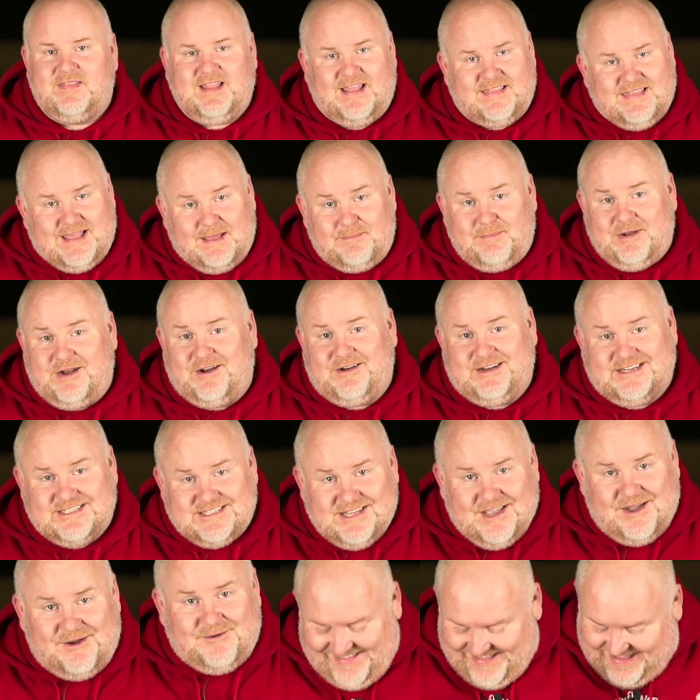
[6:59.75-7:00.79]
let that bitterness
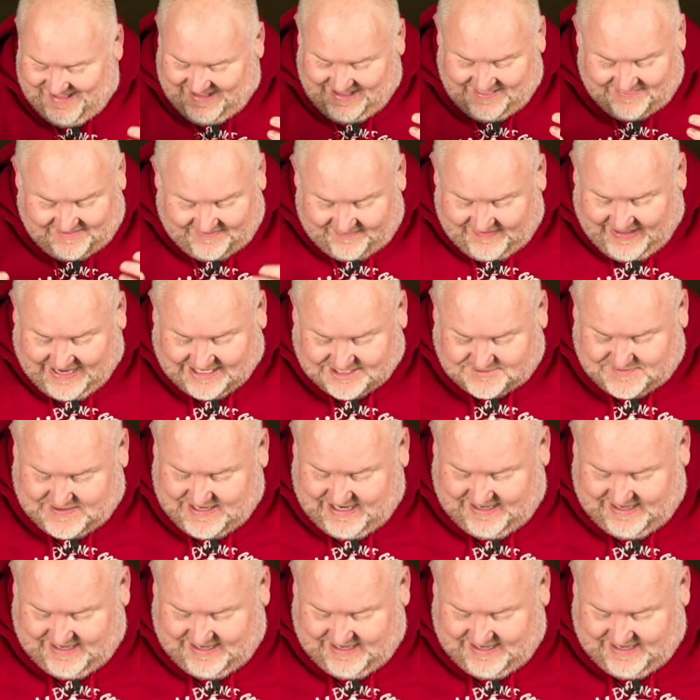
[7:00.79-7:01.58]
go. And then last but